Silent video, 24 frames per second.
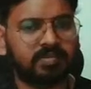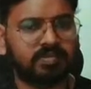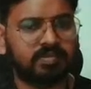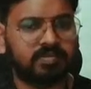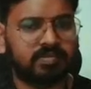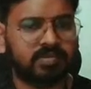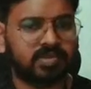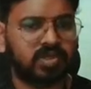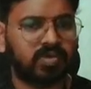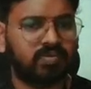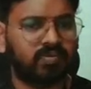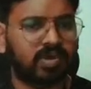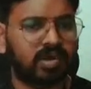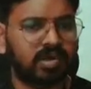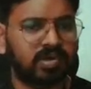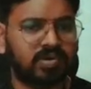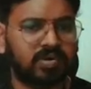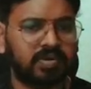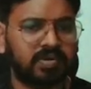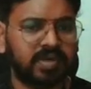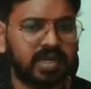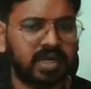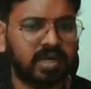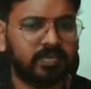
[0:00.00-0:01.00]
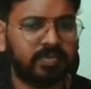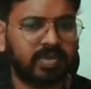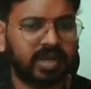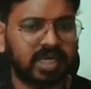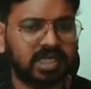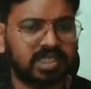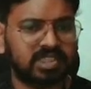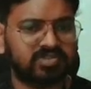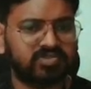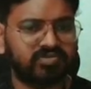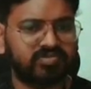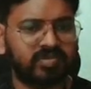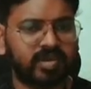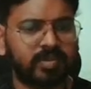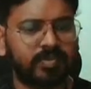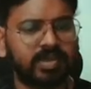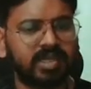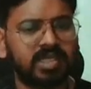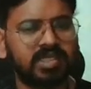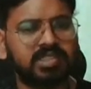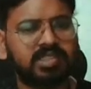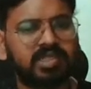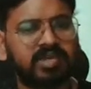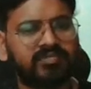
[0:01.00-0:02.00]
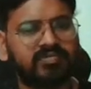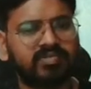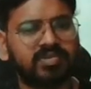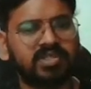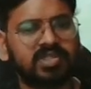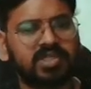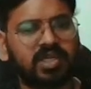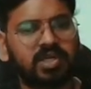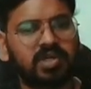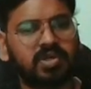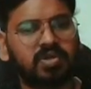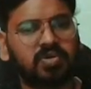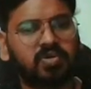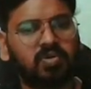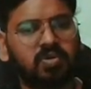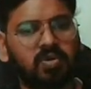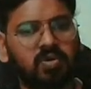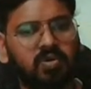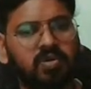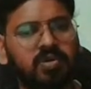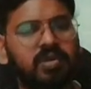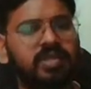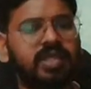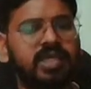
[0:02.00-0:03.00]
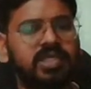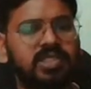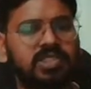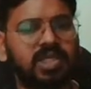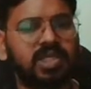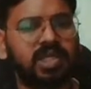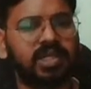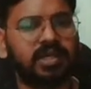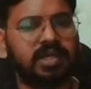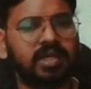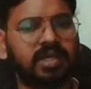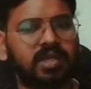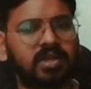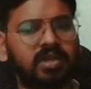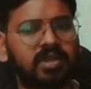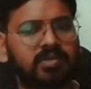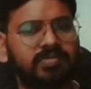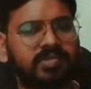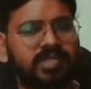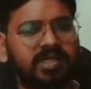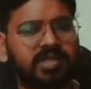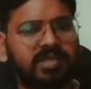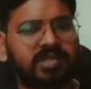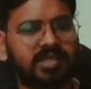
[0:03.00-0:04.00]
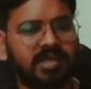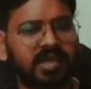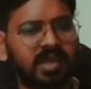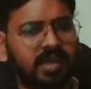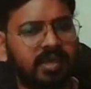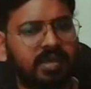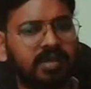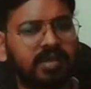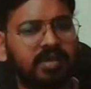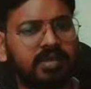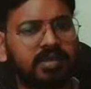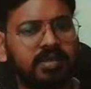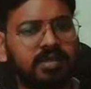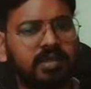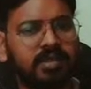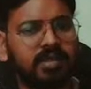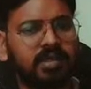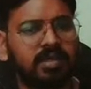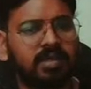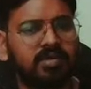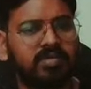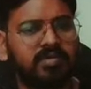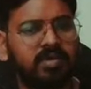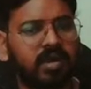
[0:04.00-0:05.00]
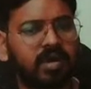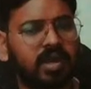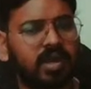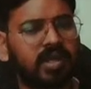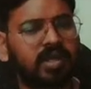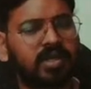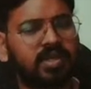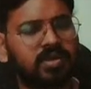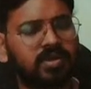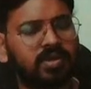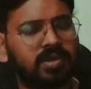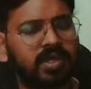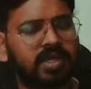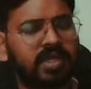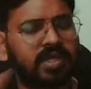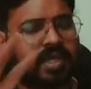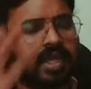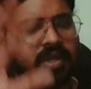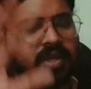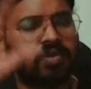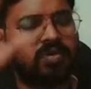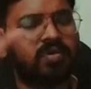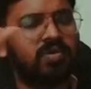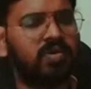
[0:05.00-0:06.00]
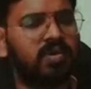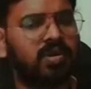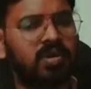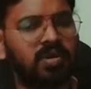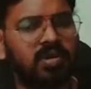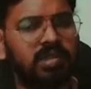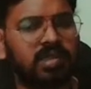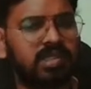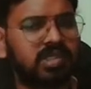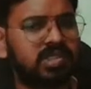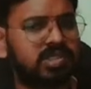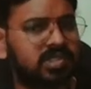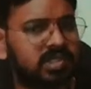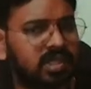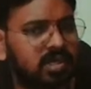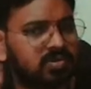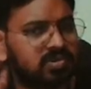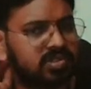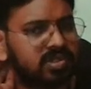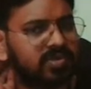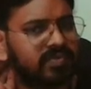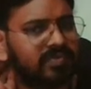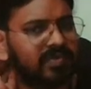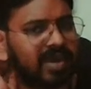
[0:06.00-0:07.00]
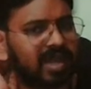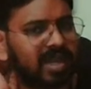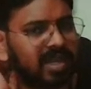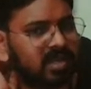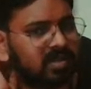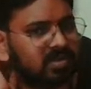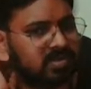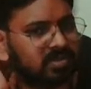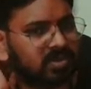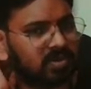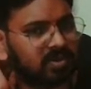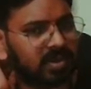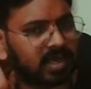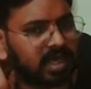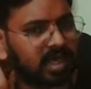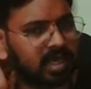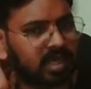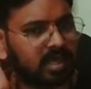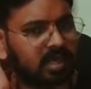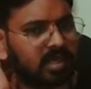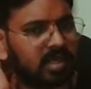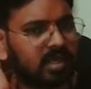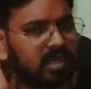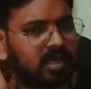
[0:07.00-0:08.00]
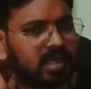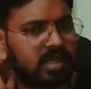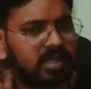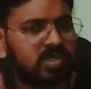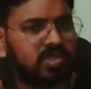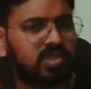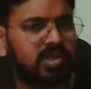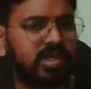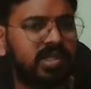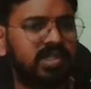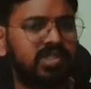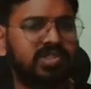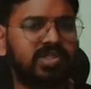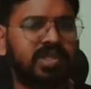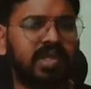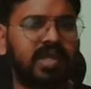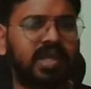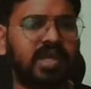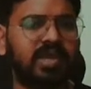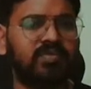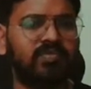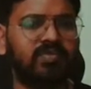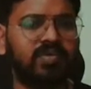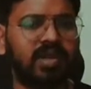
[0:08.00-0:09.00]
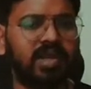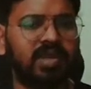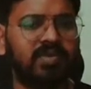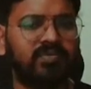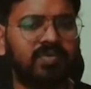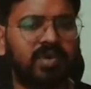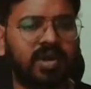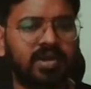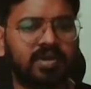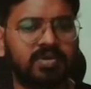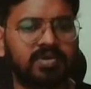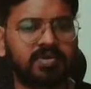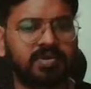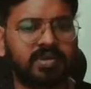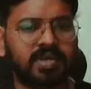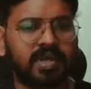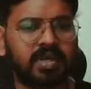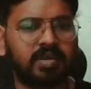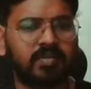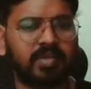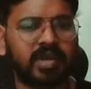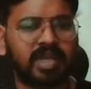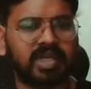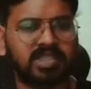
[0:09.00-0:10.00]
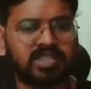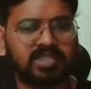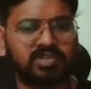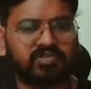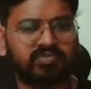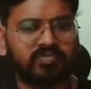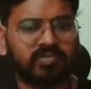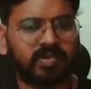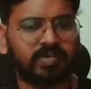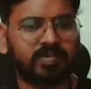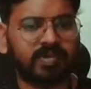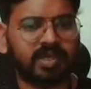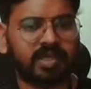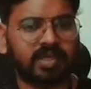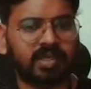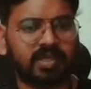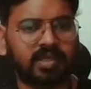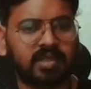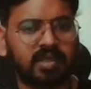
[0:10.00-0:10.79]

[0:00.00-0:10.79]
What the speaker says: So 128 bytes of memory is sufficient to hold the generator object A, and it can hold all these 1000 values. Okay, so it is taken only 128 bytes of memory.